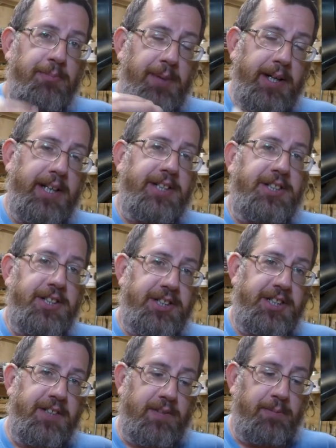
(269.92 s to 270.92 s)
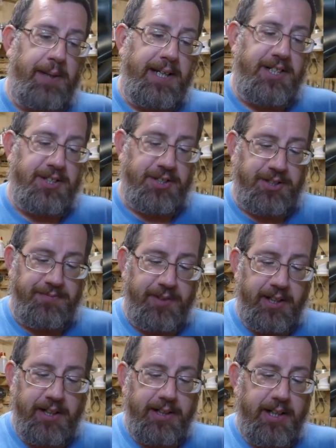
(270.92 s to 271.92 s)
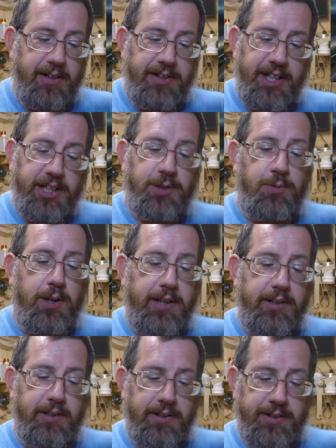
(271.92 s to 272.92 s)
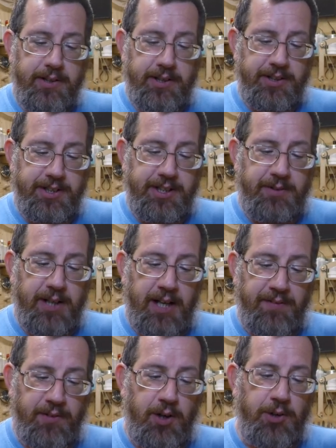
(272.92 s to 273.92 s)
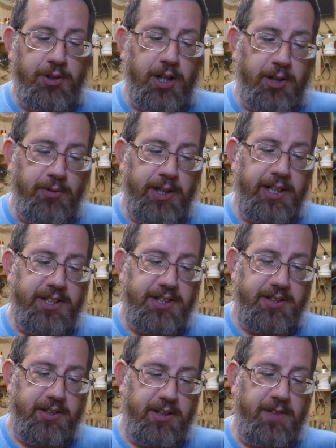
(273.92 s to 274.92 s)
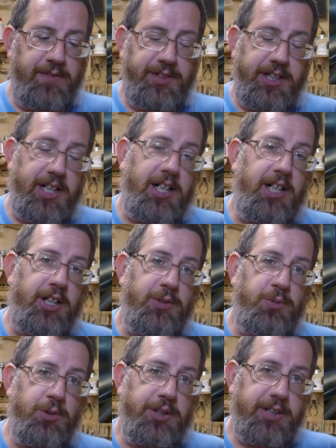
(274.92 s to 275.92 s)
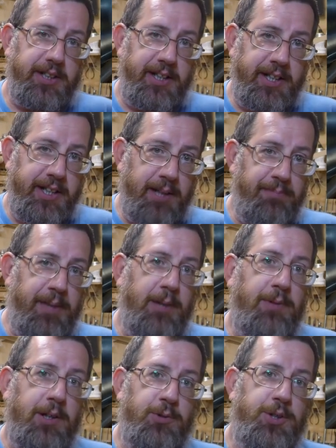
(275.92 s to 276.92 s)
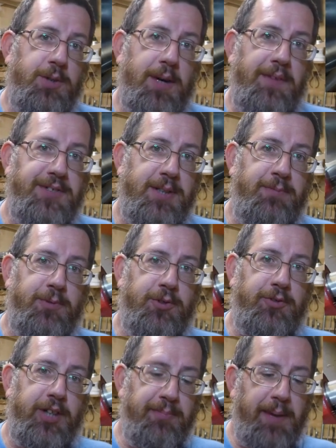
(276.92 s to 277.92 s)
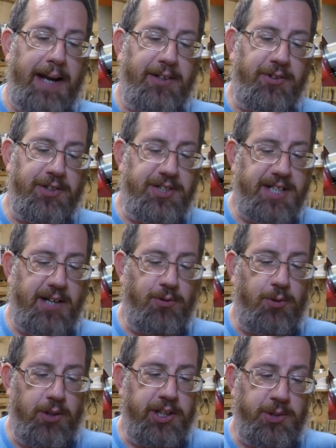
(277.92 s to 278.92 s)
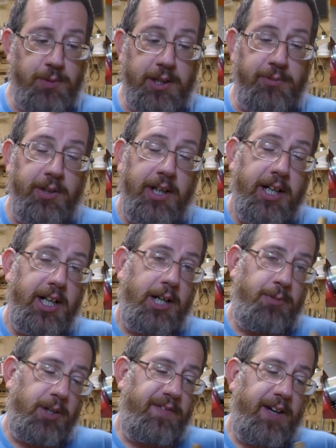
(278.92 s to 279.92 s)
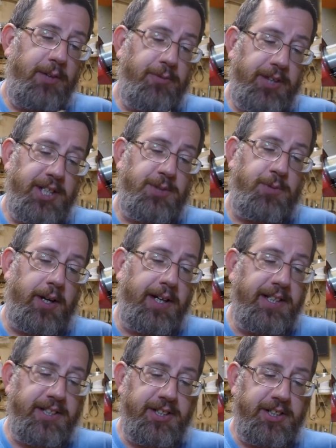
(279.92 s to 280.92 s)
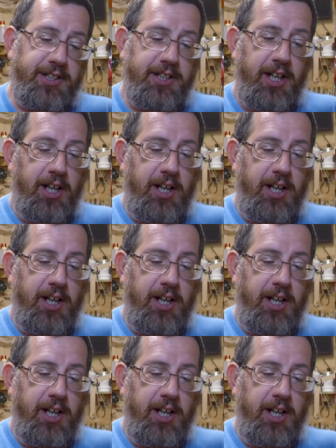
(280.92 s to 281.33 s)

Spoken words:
but it's just different pitches. Now this one, as I did ever Roco, it's obviously a hardwood, and that may well also have some form of an impact on the sound quality as well. And what I found with this one is that